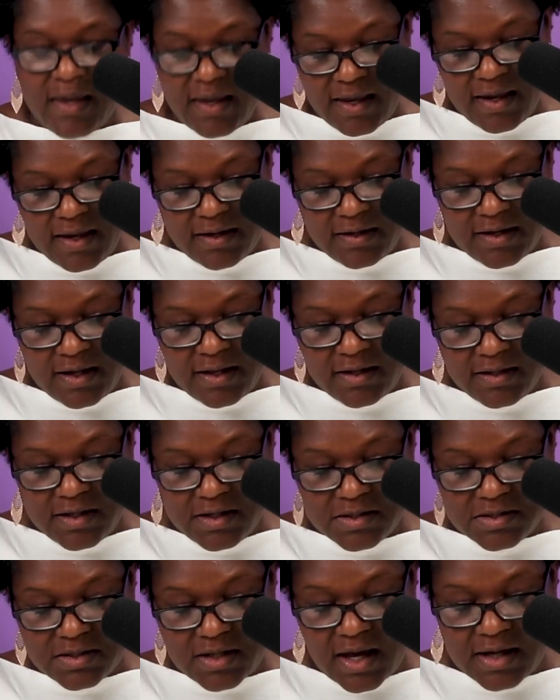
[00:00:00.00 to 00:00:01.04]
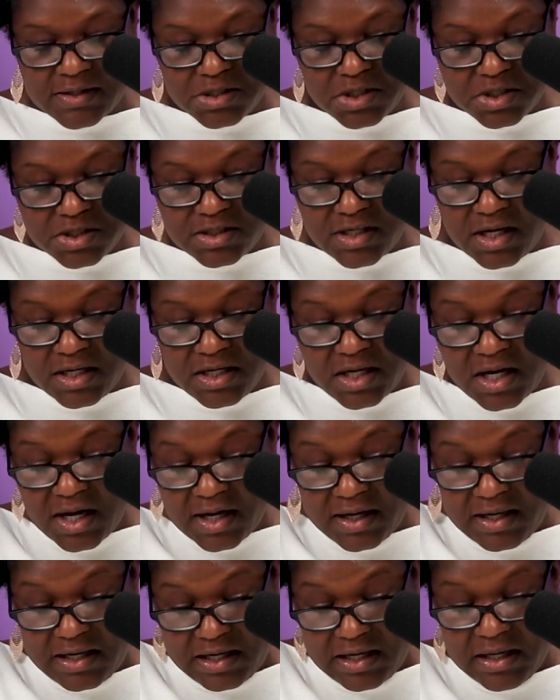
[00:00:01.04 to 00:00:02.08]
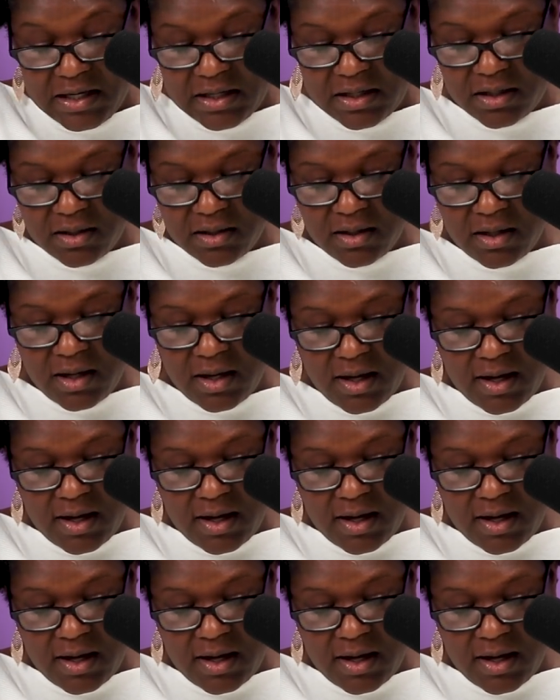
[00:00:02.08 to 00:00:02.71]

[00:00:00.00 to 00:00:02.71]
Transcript: And and this, I should say, young king,